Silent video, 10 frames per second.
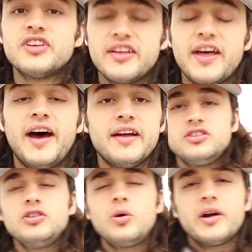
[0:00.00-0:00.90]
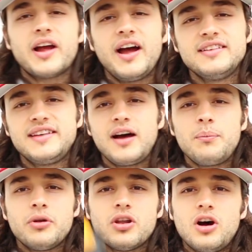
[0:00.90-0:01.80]
say that. You know what, guys? Down
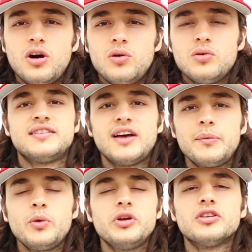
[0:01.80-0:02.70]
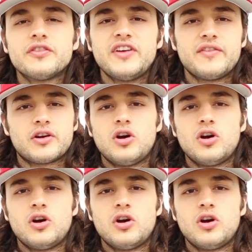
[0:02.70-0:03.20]
below, tell me what your favorite